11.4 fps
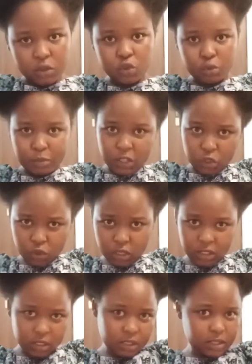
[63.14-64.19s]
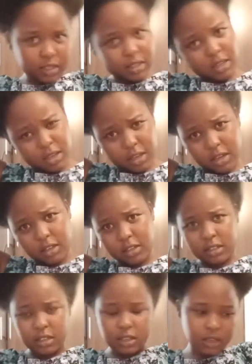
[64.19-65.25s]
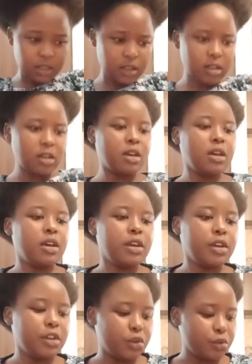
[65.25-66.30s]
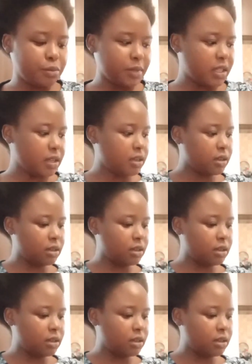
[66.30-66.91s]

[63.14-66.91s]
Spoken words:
to make sure just that the hair is humid.